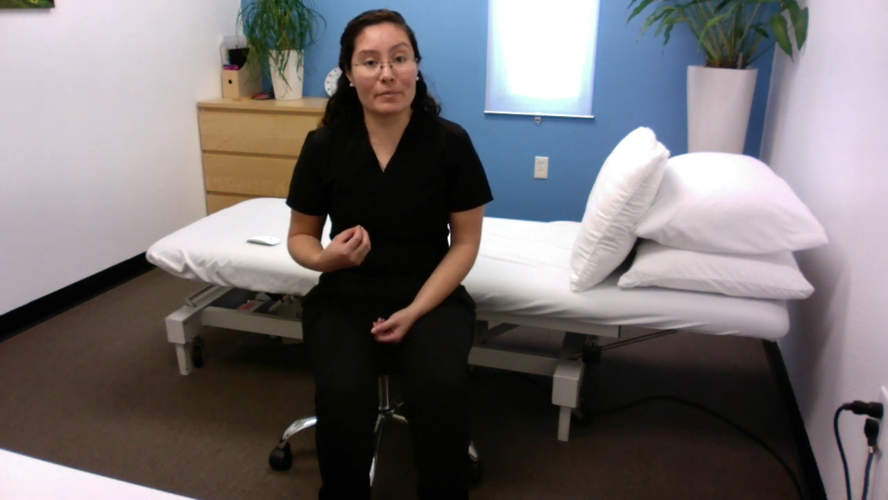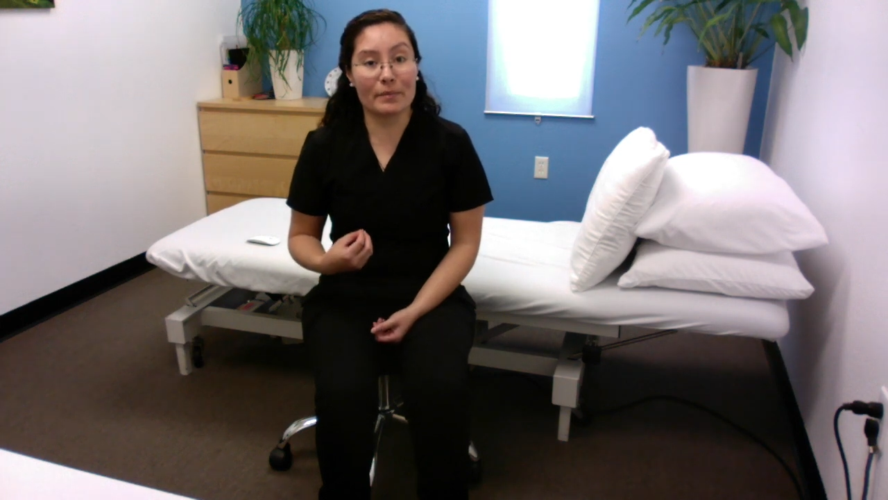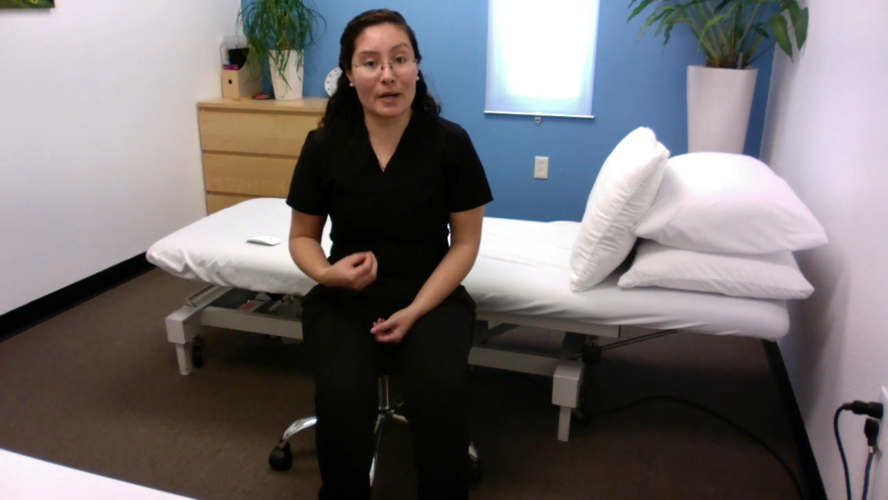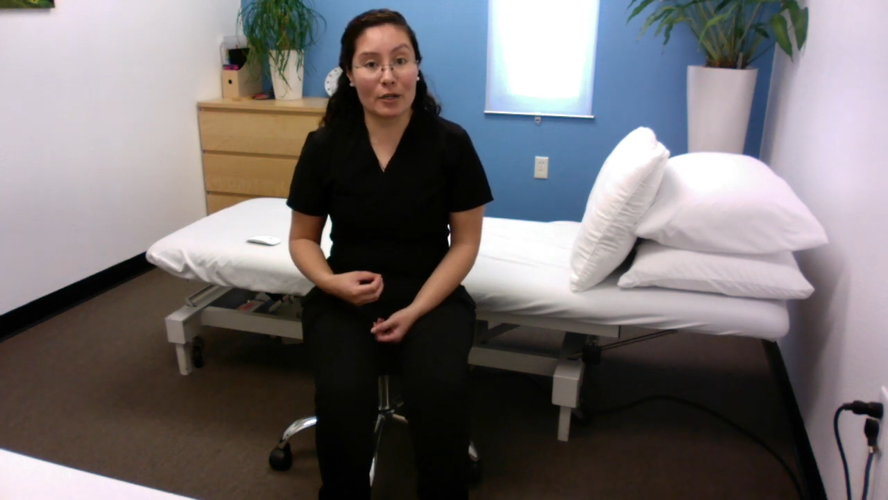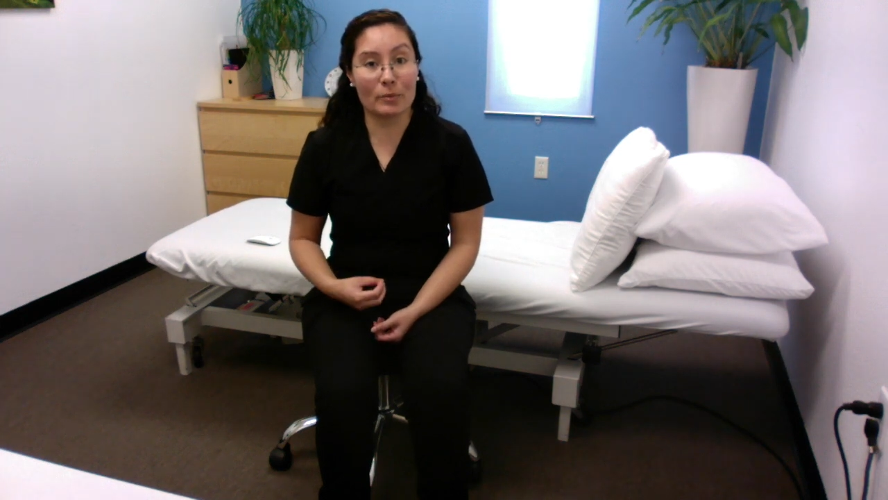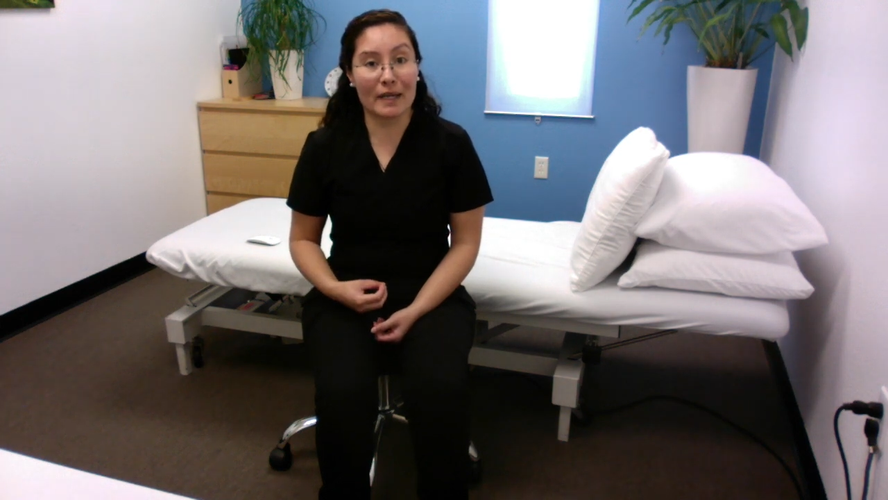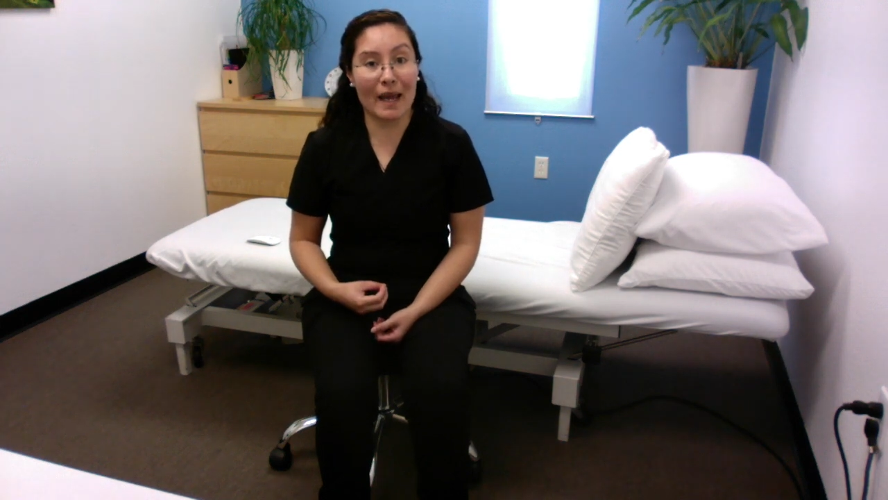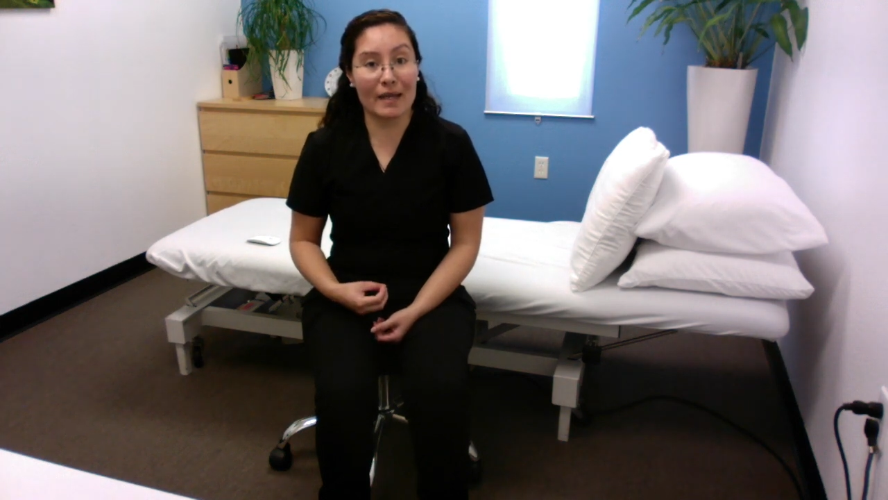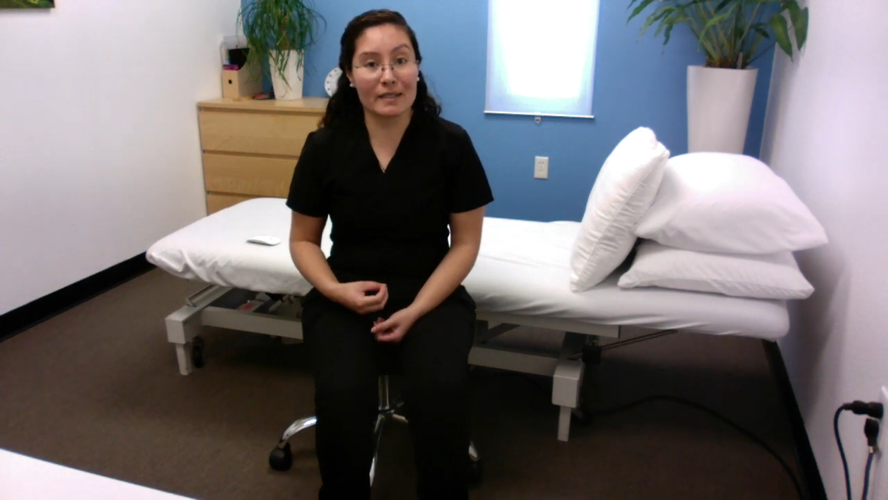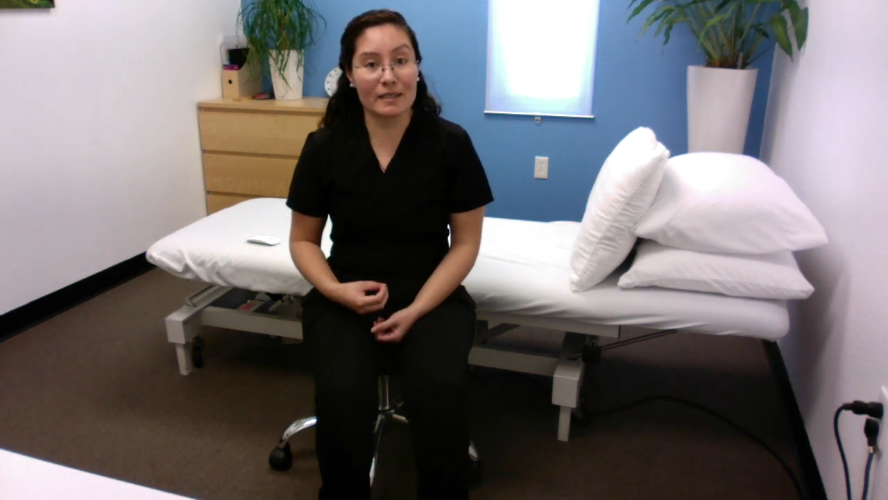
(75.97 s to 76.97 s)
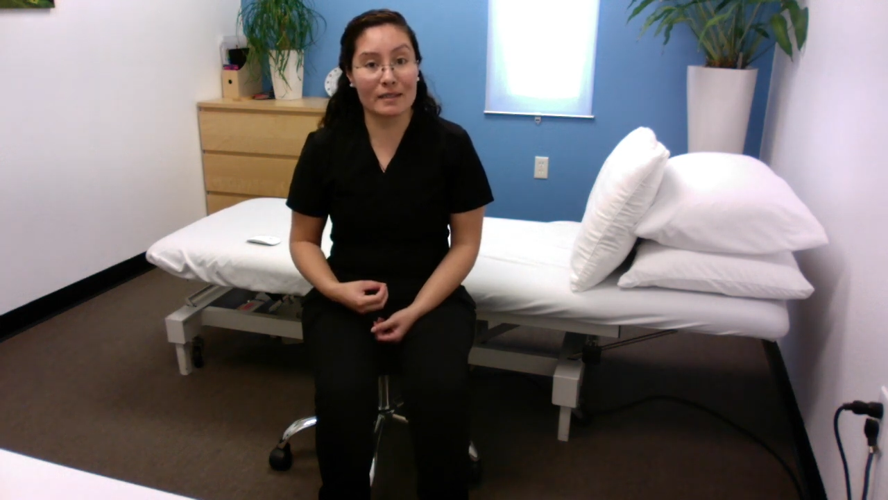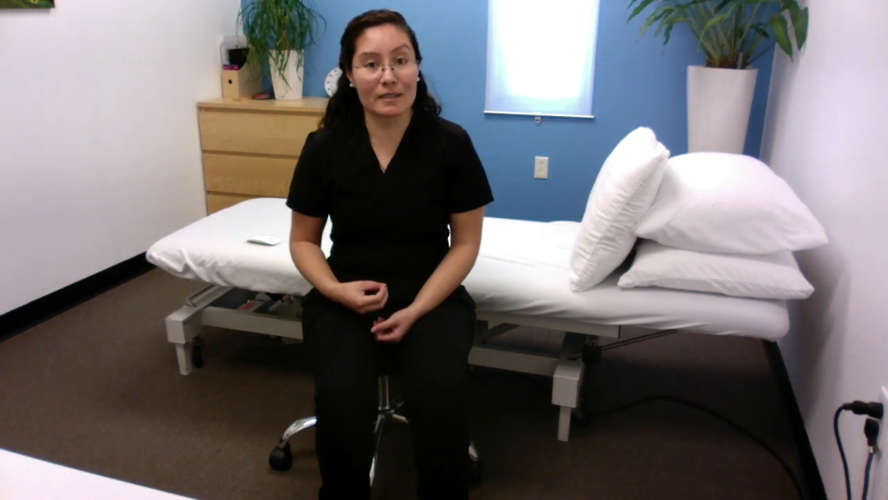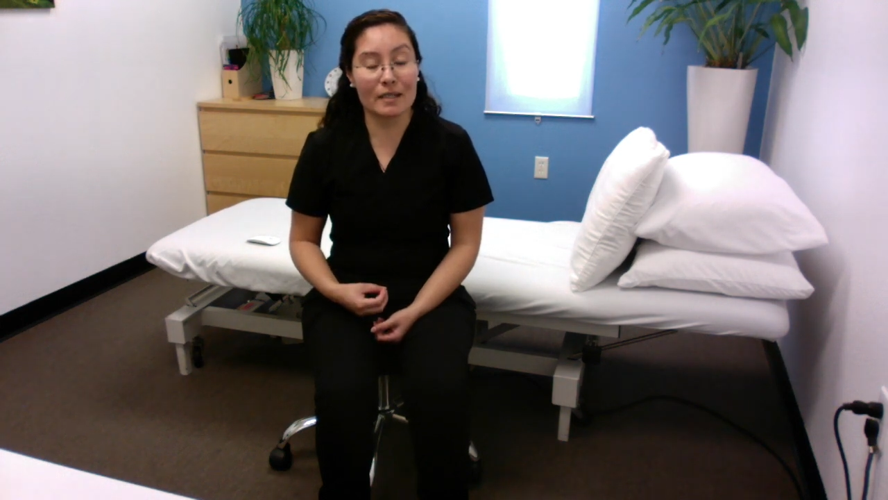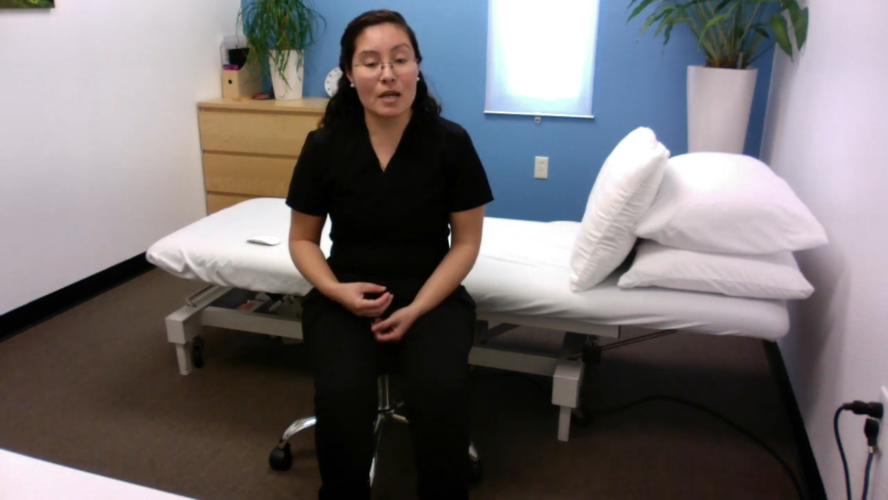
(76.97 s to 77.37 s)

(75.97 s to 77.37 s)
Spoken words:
biomechanically.